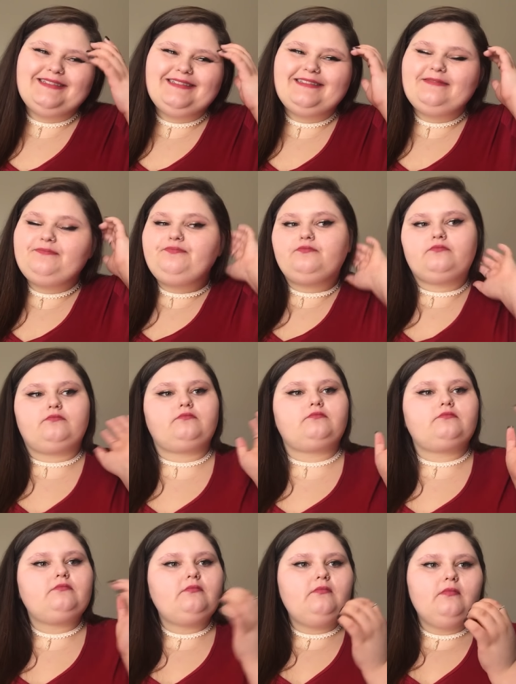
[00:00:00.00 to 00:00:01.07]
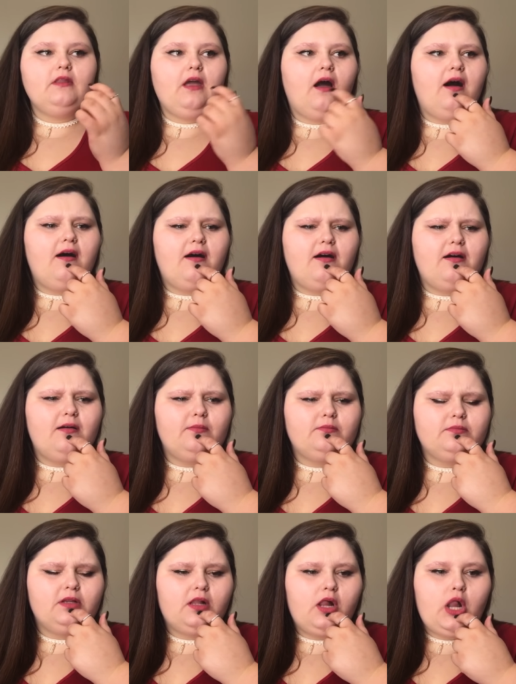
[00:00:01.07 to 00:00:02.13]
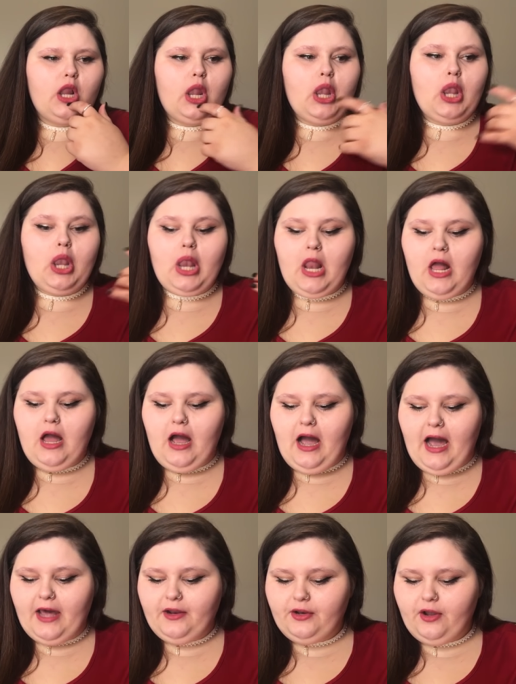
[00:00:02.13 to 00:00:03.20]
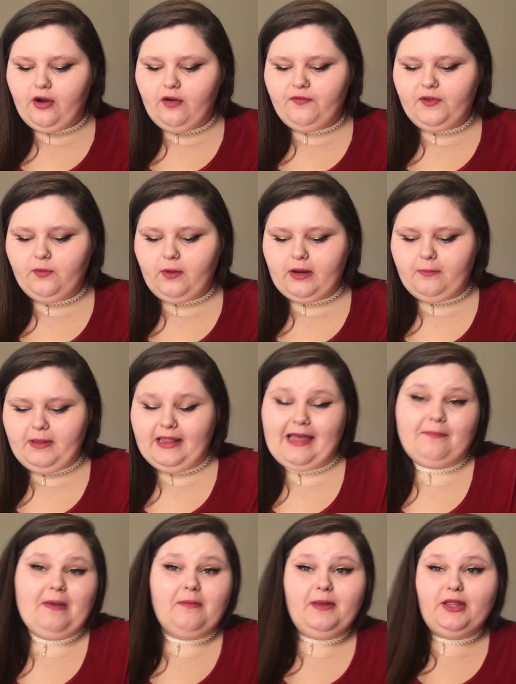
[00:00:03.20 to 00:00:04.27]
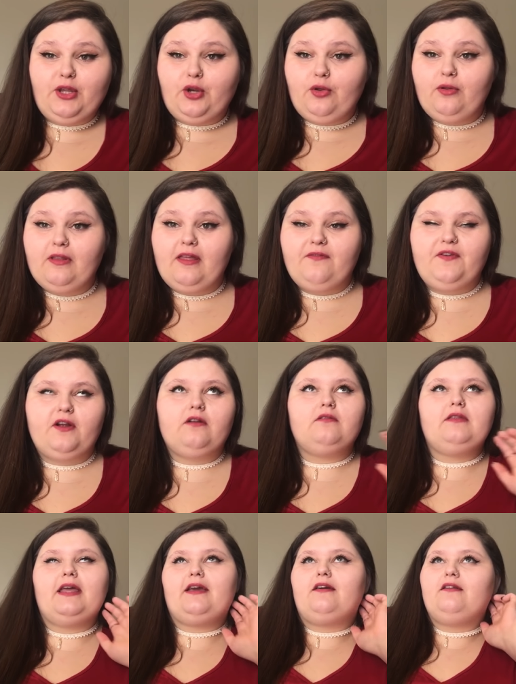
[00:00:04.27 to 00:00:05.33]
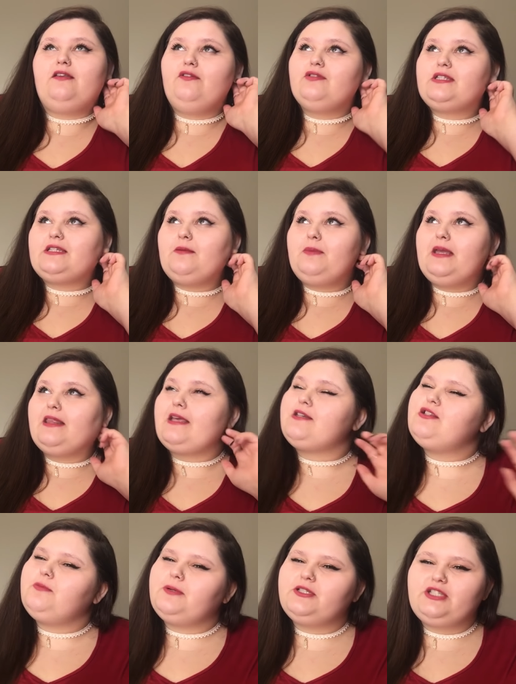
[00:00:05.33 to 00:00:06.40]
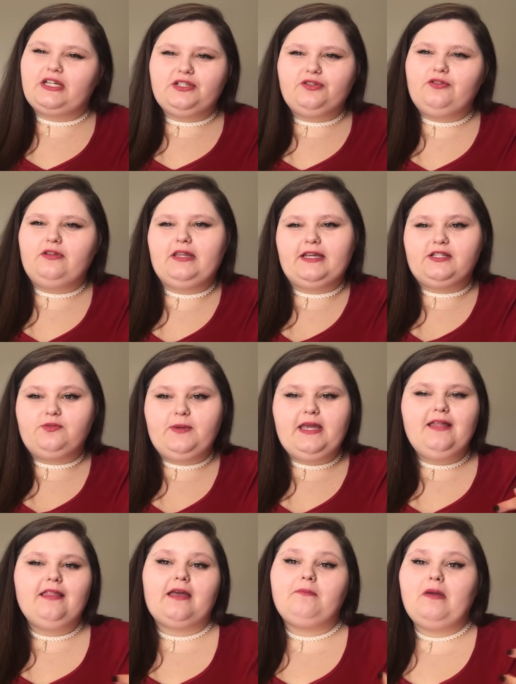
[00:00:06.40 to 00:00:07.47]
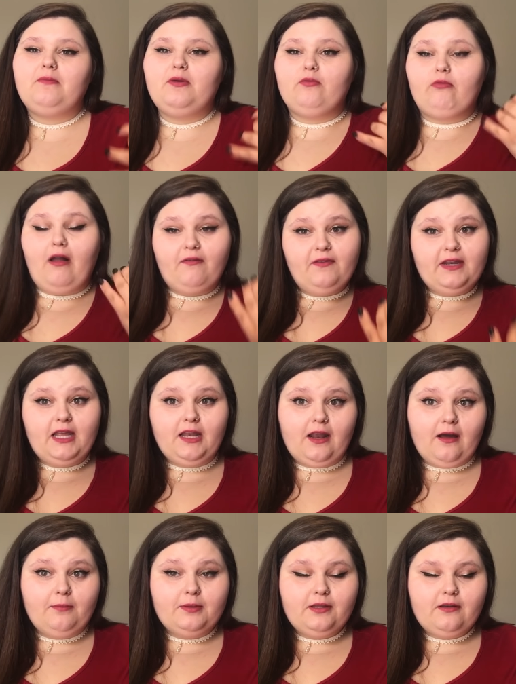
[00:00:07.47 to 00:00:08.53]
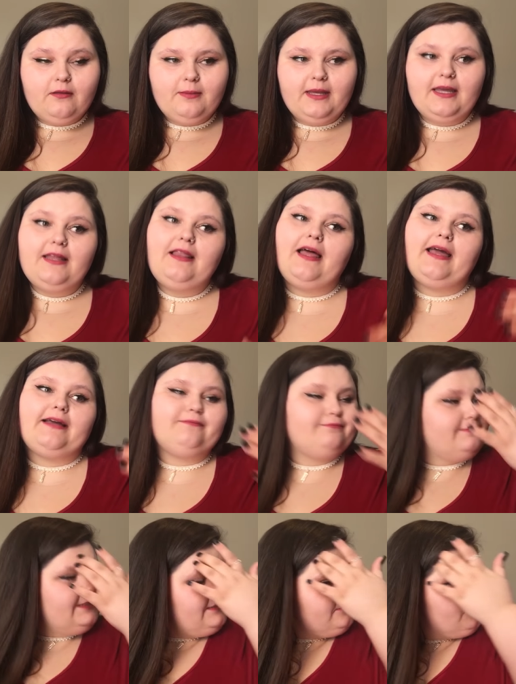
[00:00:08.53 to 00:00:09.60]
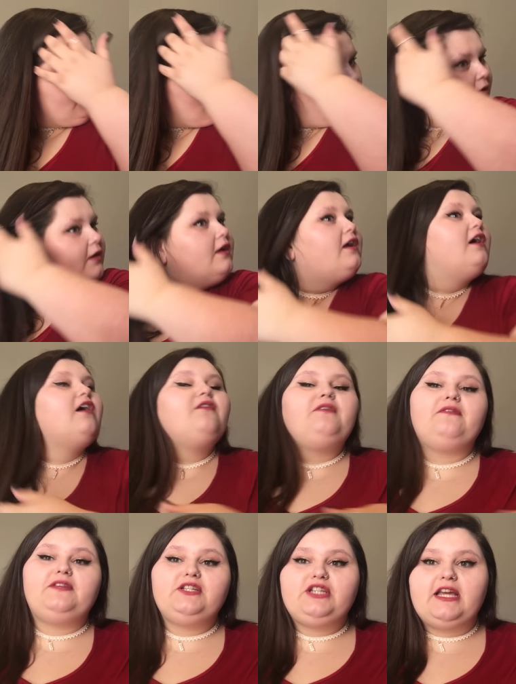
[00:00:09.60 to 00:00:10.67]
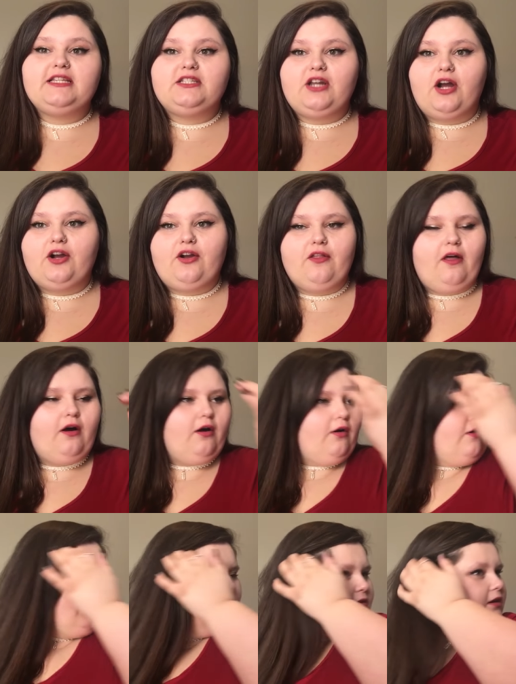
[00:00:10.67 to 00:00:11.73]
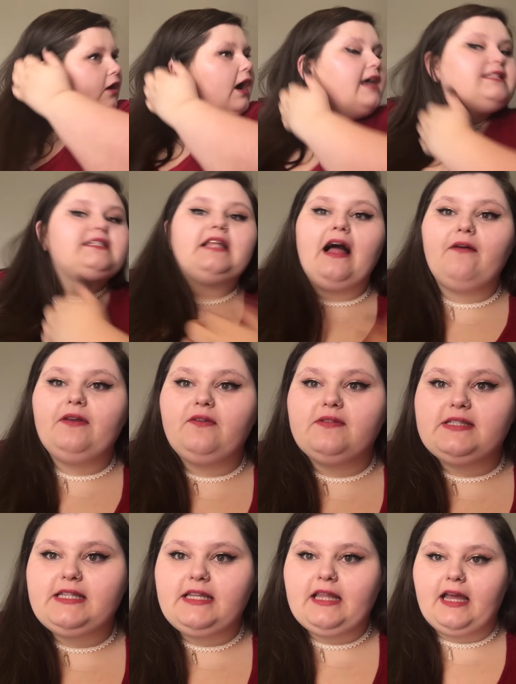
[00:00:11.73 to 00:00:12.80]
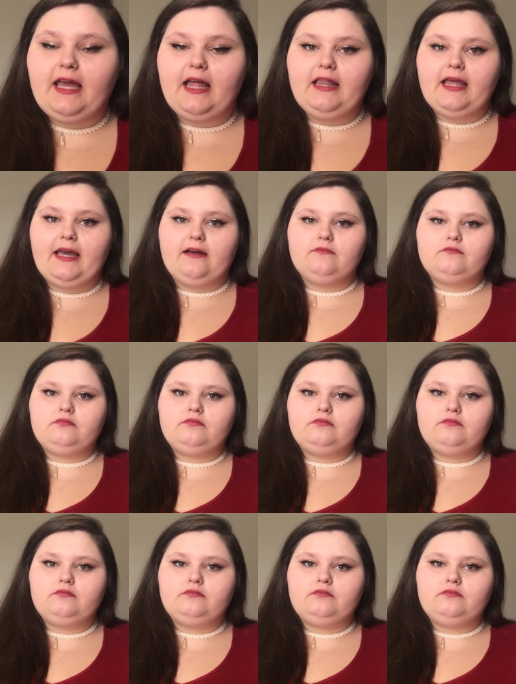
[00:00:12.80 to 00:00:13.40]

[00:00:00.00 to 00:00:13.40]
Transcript: um, I don't know if you want to be like maybe a little, if you're like used to being like super gentle and like sweet, like maybe roughing it up a little bit, like girl. Fifty Shades Darker though, no, I still haven't even seen that yet. Like